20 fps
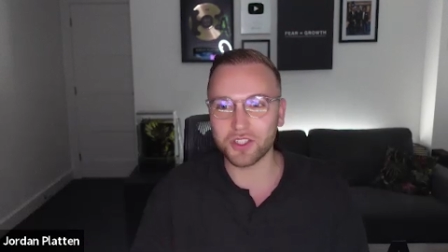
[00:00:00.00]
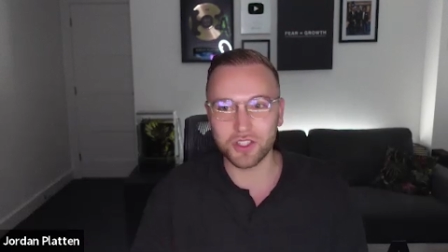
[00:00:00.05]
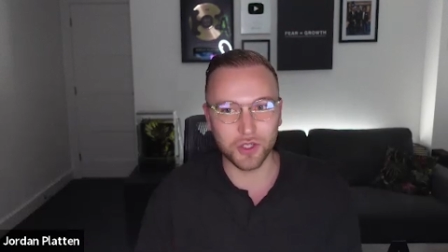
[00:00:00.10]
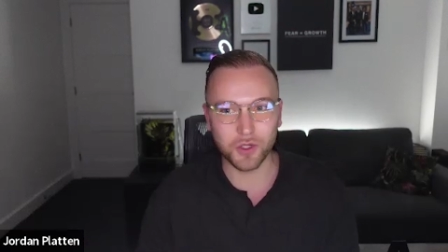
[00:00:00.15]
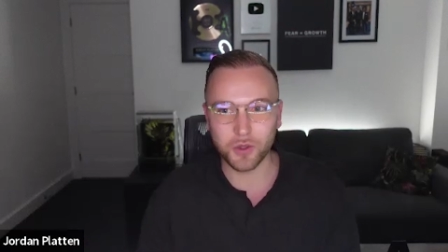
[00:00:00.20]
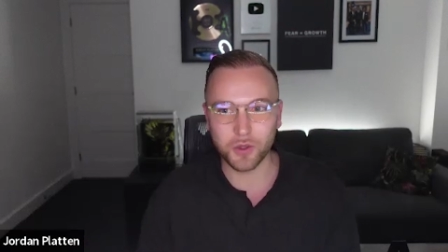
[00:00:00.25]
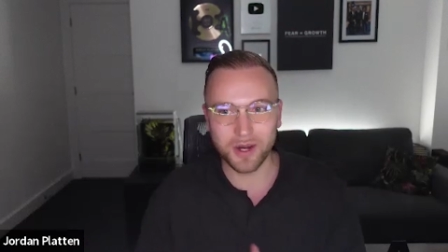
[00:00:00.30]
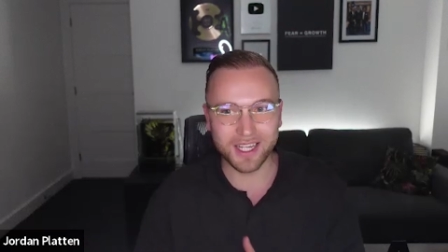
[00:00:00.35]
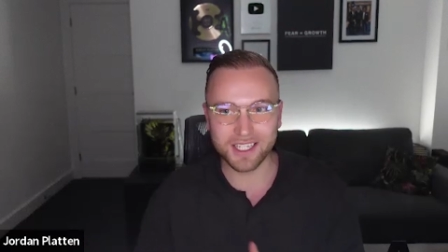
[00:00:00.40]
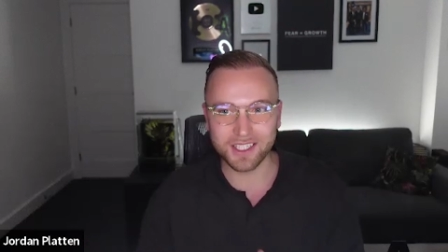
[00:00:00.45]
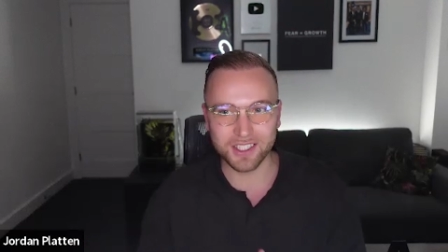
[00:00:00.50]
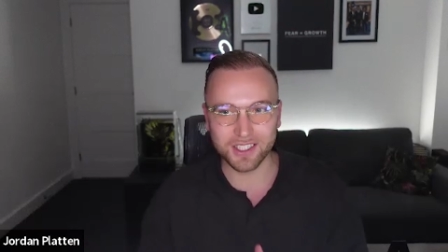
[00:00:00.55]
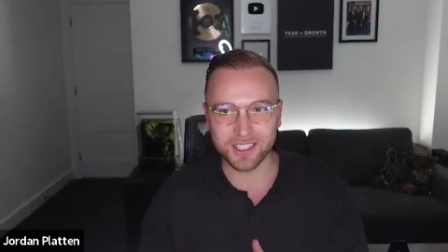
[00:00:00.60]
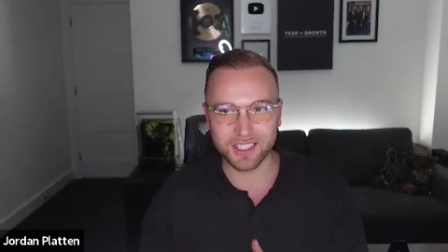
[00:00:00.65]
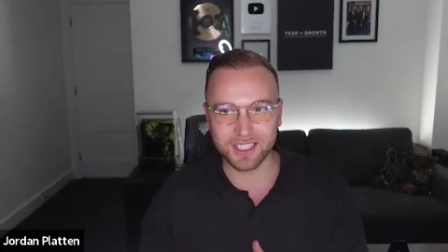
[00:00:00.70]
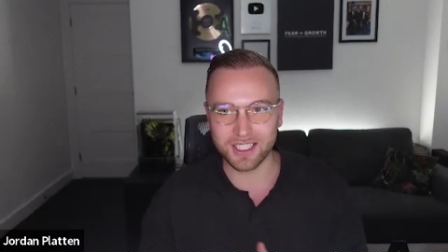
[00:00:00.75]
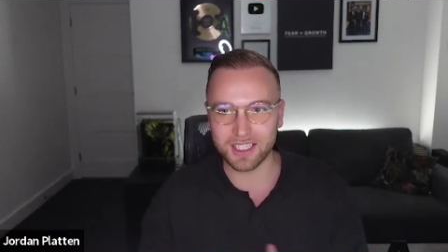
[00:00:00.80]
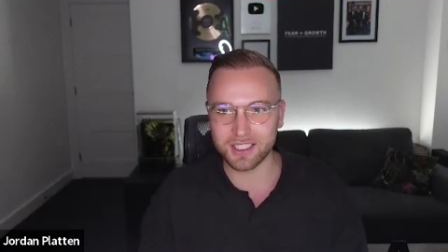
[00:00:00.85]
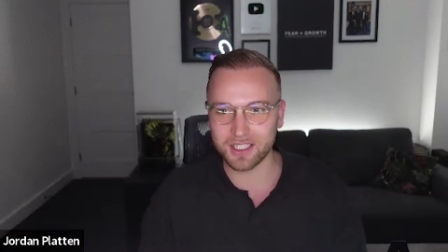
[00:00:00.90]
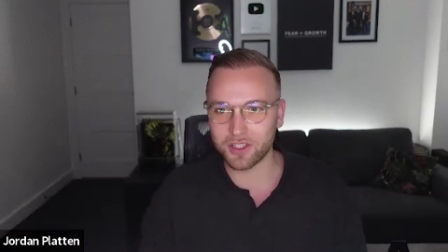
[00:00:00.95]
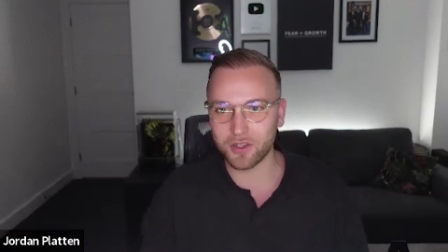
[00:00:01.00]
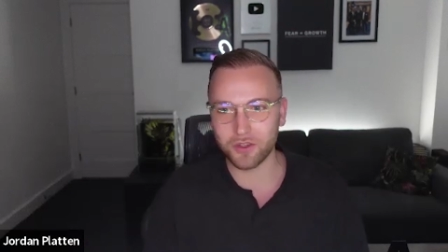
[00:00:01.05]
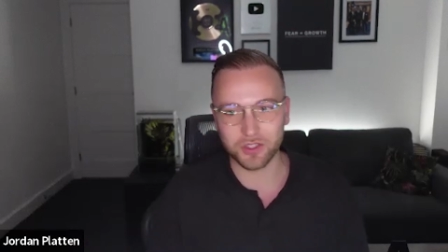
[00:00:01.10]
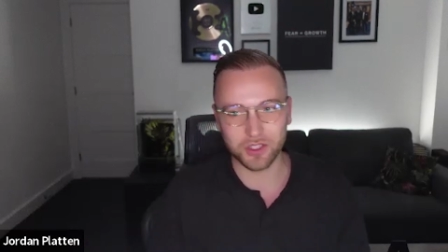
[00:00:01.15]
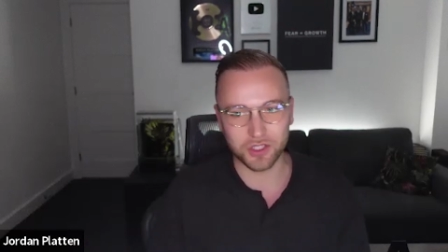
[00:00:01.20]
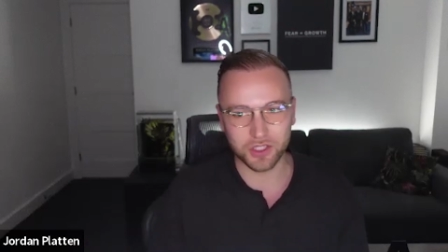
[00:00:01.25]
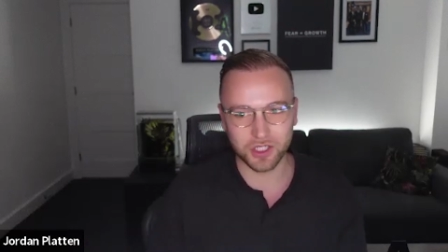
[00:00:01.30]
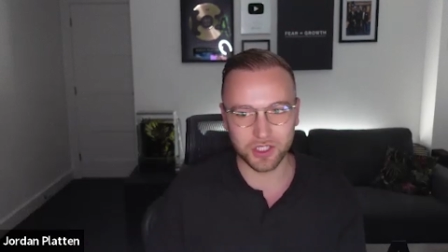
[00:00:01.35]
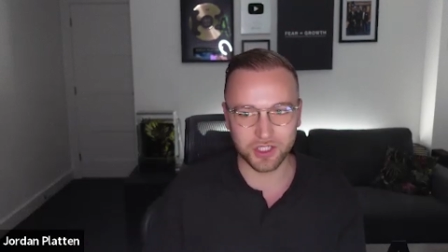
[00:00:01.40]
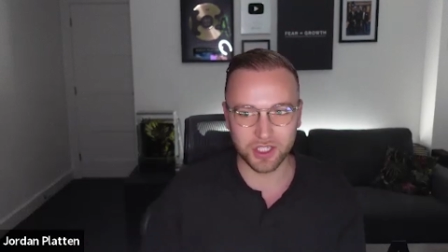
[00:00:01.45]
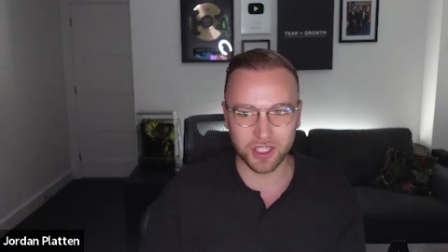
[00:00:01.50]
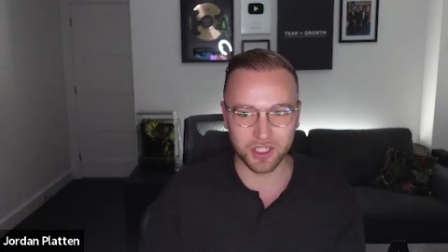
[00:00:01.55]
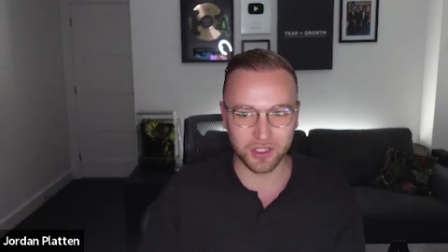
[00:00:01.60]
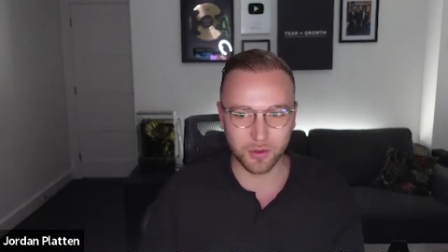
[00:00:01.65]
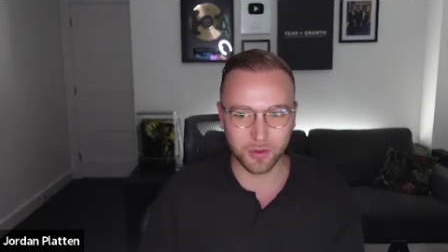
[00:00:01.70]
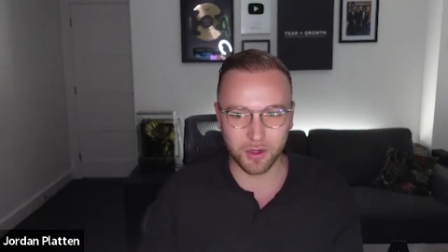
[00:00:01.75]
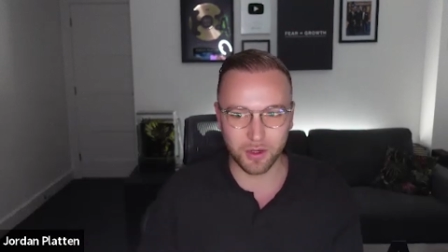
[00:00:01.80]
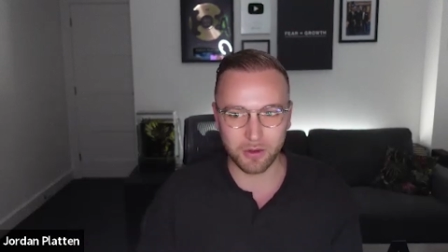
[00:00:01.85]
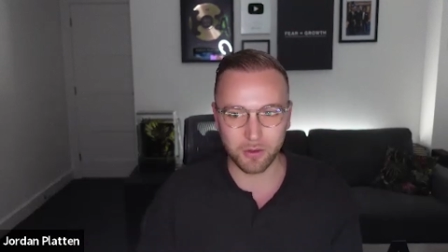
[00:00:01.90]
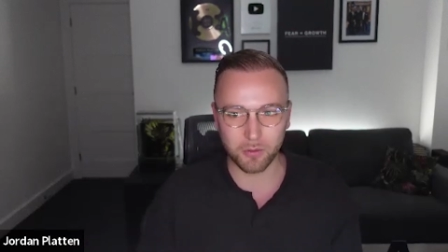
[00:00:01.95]
2 agencies and not just
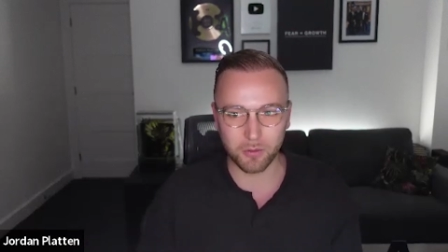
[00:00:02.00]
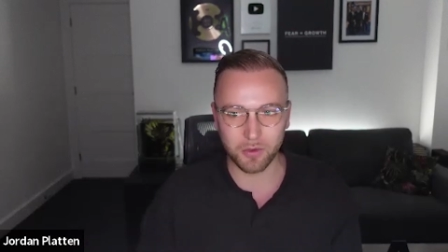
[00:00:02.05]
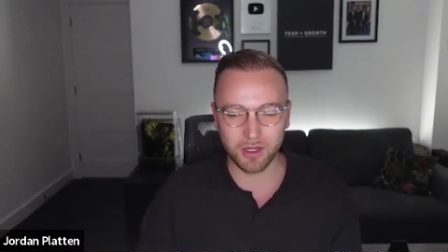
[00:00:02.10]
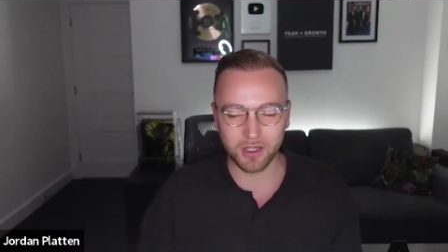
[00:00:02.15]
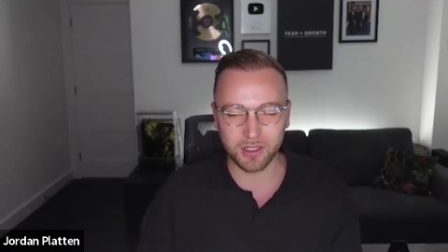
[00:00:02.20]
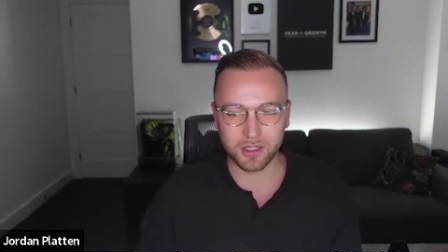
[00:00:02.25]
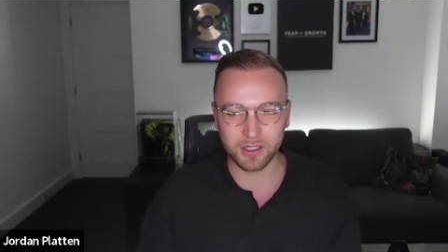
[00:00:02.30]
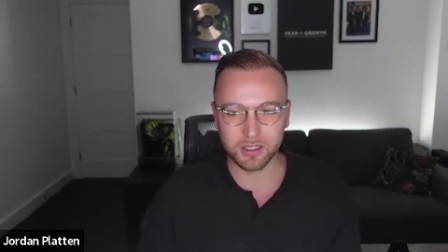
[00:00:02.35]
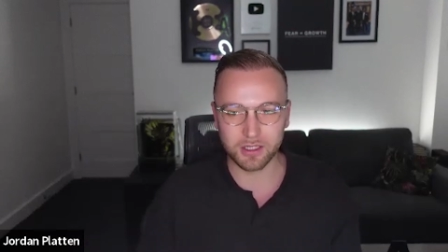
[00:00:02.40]
continue out on one?